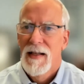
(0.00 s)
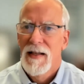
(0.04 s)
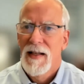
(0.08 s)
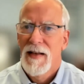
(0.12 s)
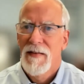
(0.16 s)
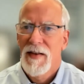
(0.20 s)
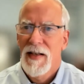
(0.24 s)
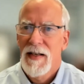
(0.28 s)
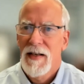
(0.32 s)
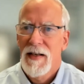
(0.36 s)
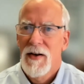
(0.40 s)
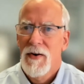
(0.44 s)

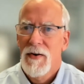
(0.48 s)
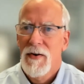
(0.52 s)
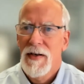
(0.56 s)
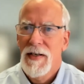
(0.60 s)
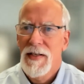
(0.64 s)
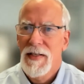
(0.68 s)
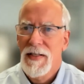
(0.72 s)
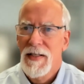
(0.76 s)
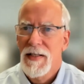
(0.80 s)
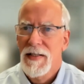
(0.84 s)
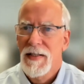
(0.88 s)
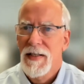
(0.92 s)
They've
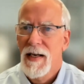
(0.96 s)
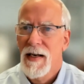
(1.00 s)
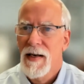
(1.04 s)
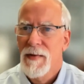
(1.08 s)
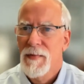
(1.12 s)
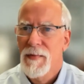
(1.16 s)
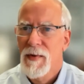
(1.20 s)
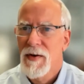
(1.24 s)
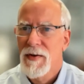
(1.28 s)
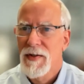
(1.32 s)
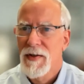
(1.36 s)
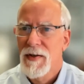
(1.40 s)
increased as
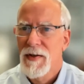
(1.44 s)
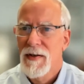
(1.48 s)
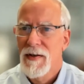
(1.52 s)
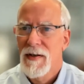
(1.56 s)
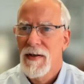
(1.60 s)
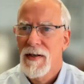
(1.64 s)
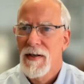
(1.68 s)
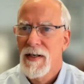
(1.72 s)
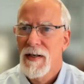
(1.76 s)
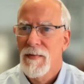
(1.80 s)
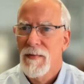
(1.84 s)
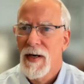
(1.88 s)
time goes
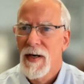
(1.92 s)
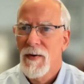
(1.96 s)
on, and my